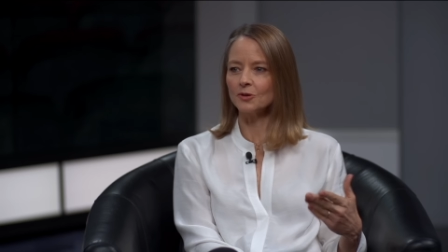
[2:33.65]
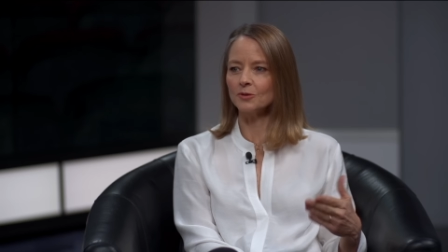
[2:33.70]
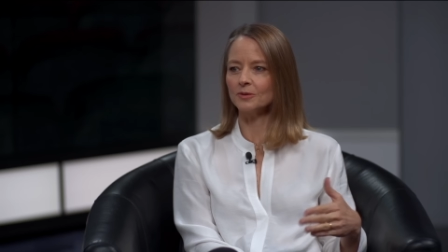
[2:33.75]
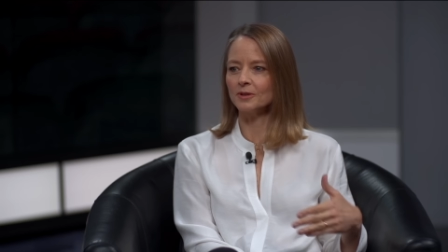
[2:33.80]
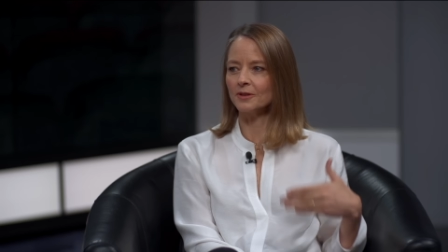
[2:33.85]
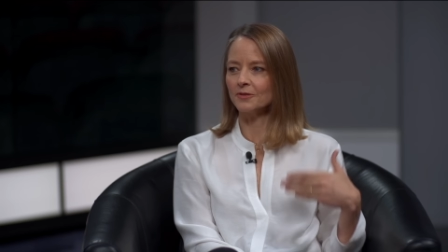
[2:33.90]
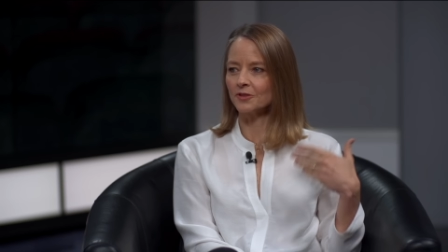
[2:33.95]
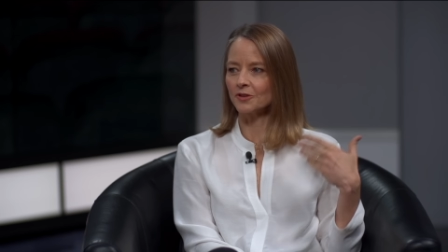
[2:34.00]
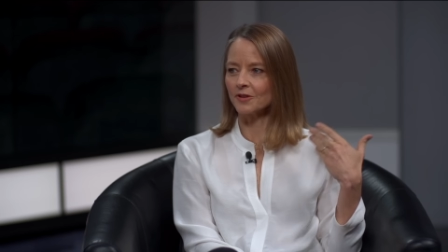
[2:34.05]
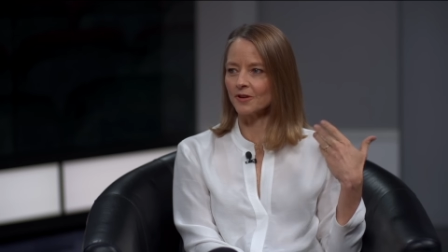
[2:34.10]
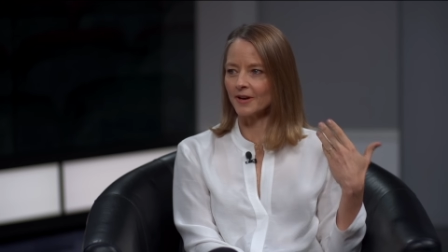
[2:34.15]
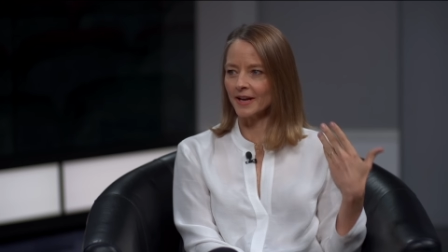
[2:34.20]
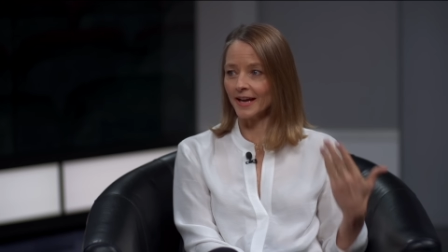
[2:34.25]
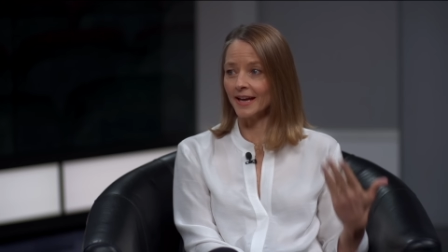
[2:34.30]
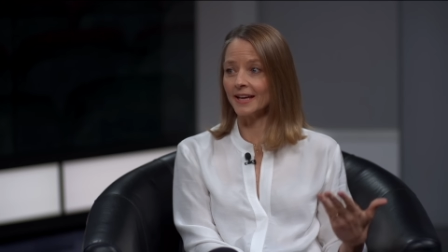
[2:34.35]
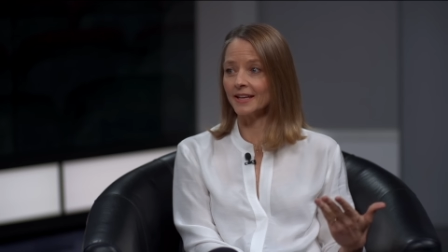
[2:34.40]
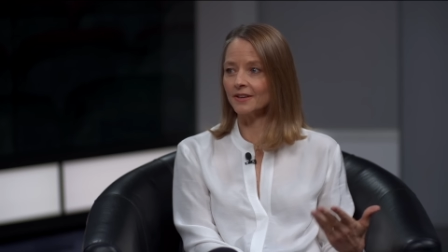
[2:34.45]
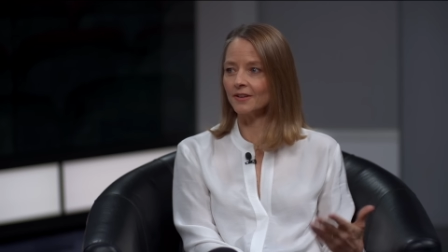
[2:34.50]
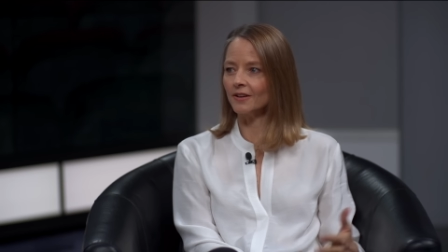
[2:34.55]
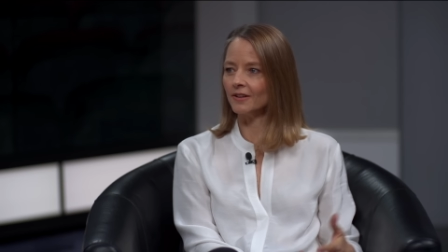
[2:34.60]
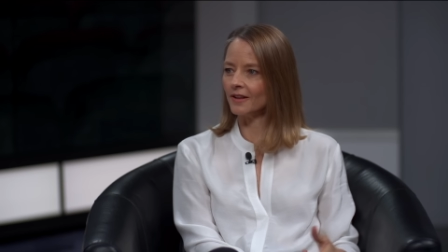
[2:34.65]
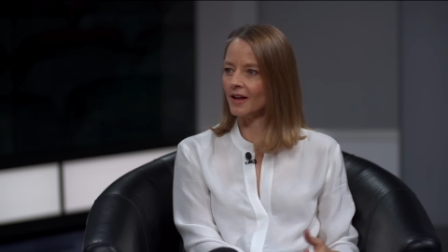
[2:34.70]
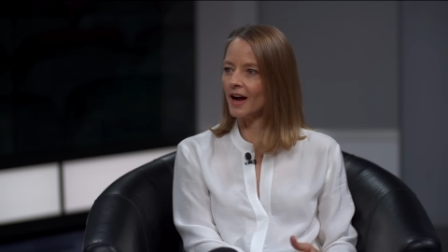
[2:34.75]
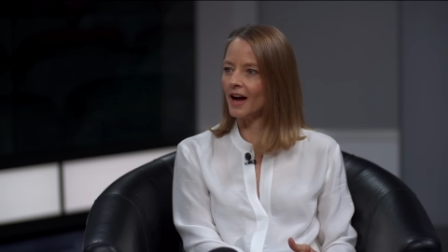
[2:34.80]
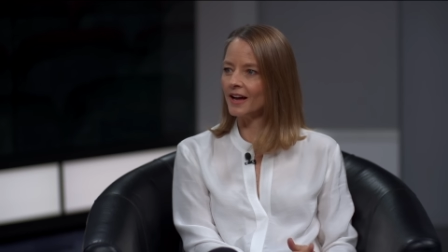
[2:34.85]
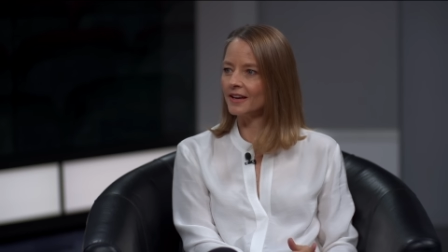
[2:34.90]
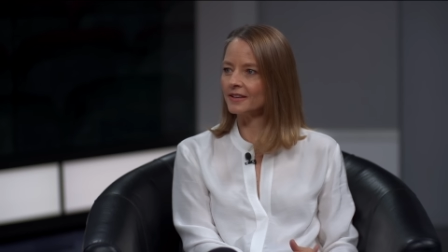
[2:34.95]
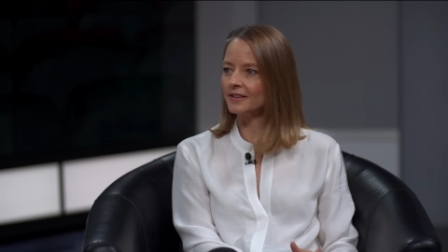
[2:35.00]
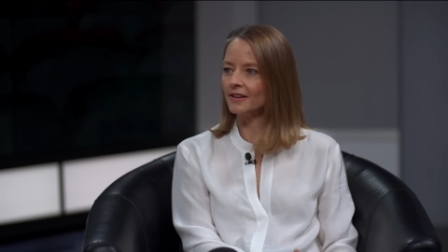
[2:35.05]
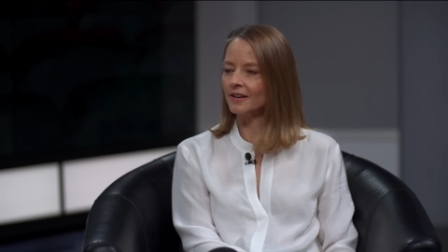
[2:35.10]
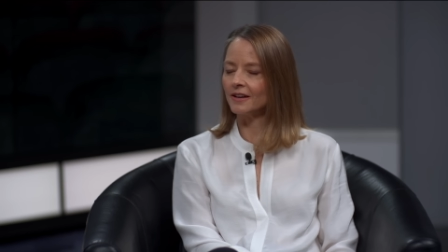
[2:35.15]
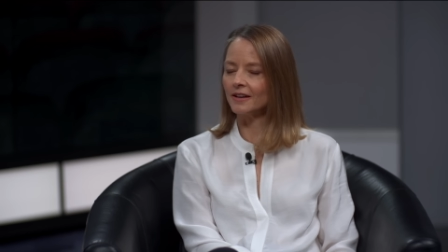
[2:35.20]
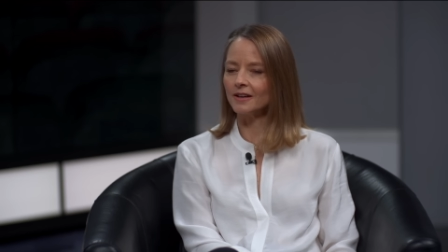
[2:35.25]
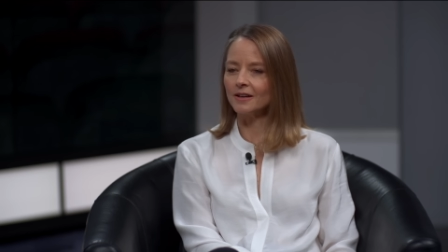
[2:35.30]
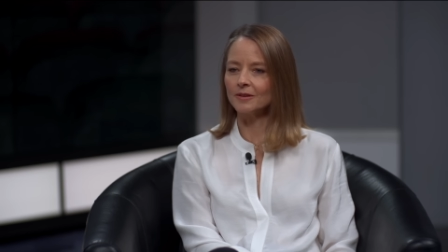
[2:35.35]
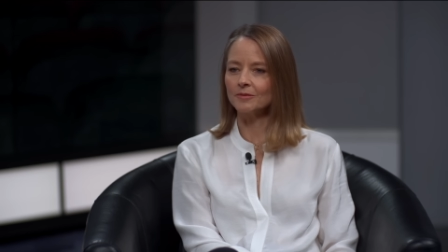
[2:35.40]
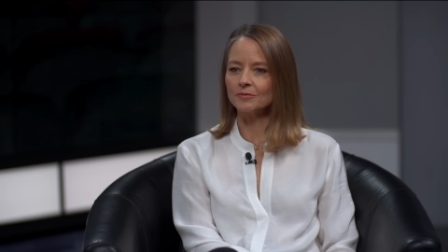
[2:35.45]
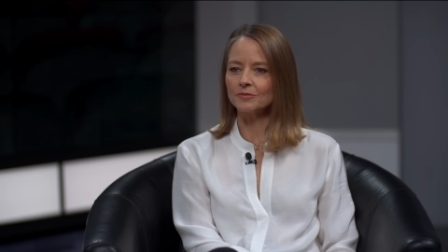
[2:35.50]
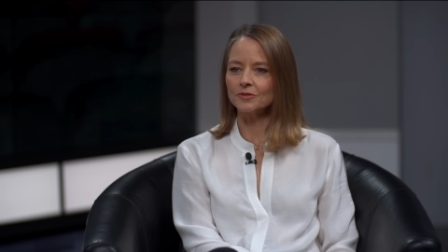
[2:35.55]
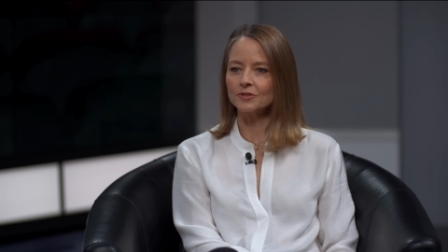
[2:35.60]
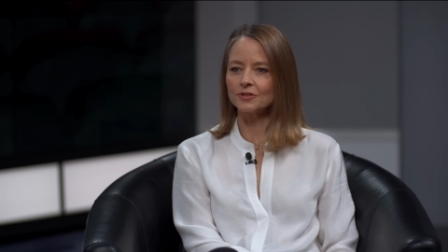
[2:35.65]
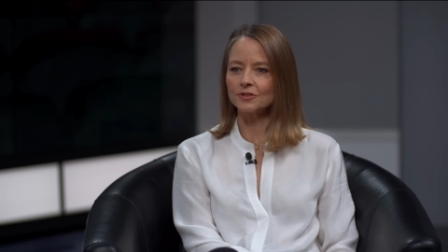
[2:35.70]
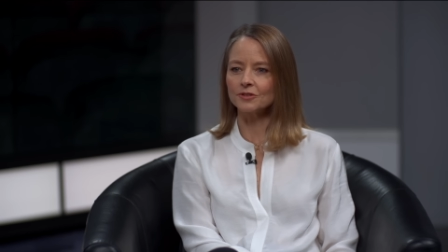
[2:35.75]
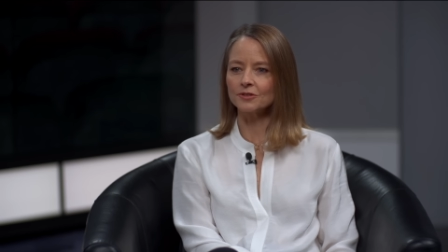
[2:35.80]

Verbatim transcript: who lives in their head a lot, um,